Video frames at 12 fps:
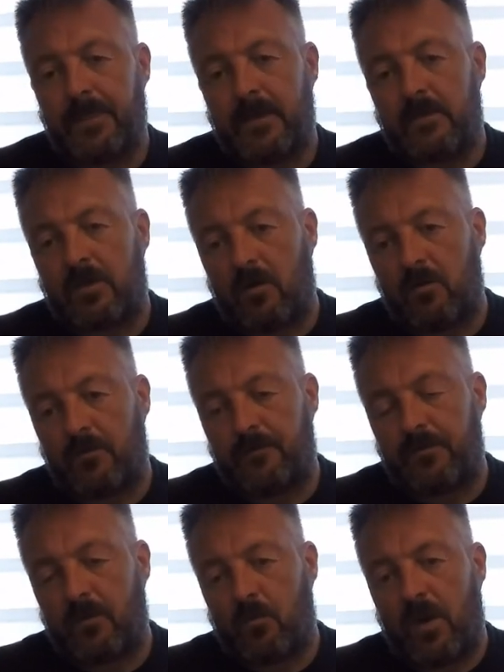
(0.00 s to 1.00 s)
So
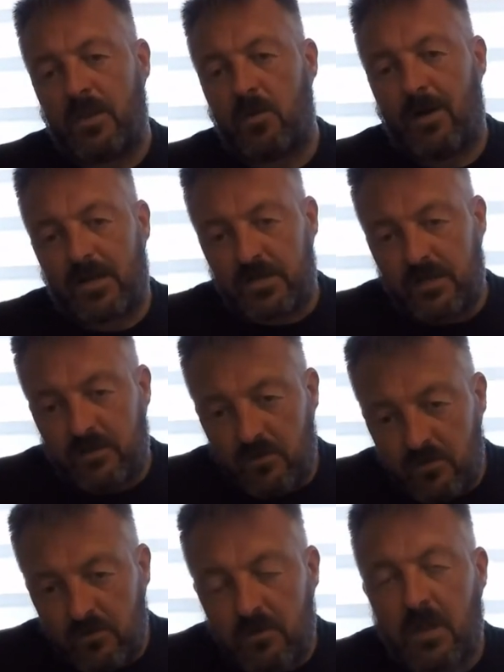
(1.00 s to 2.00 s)
when you actually
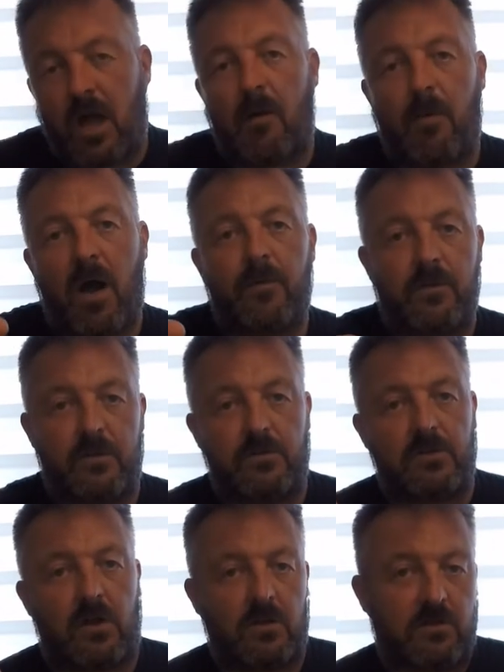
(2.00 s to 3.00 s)
do come up and you
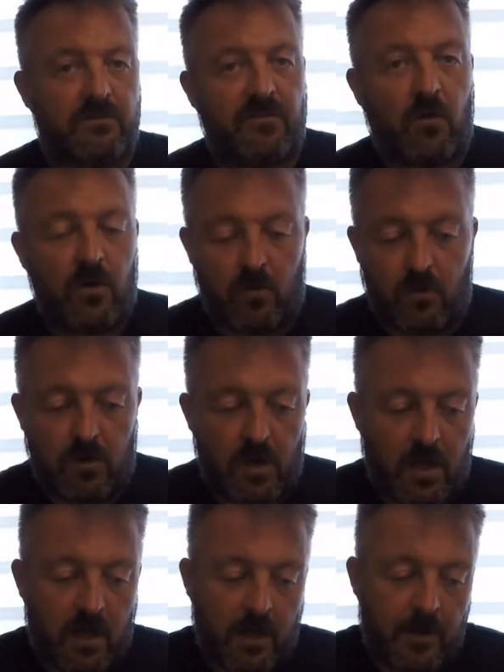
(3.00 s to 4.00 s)
start to foil,
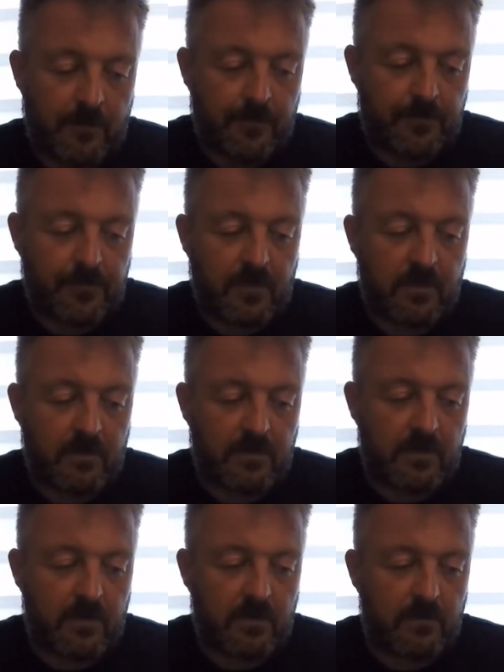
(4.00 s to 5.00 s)
um, the,
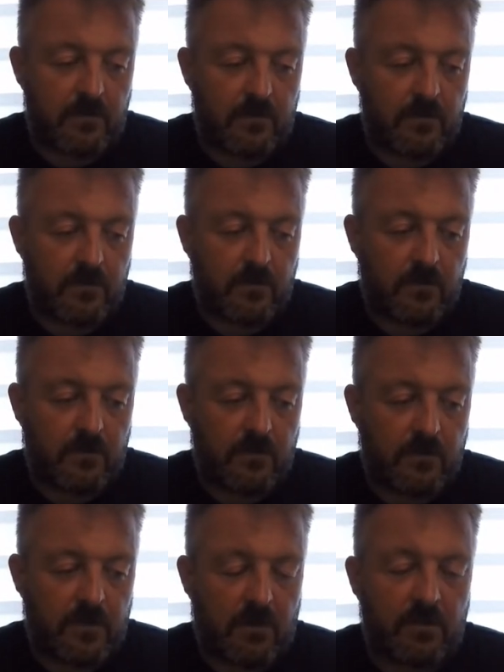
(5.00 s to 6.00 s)
the
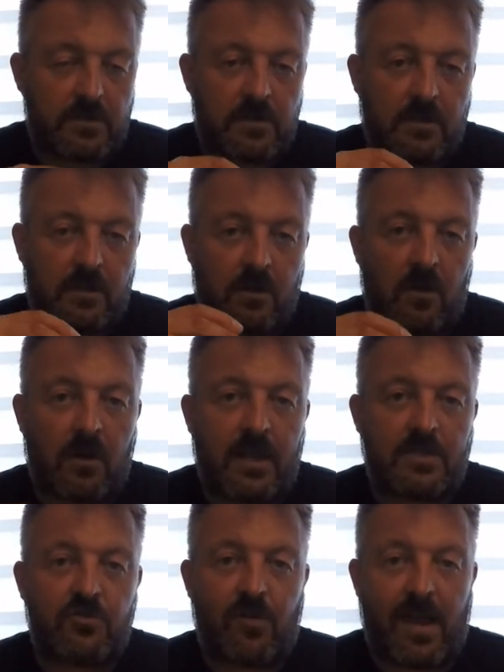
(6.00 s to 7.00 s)
there is a lot
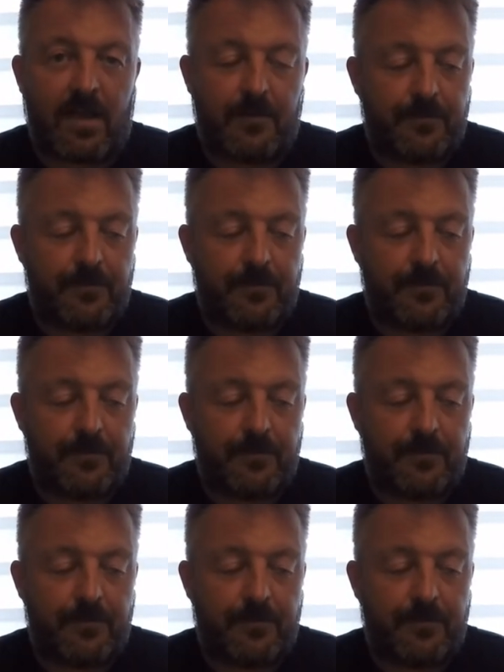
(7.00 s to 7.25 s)
less drag,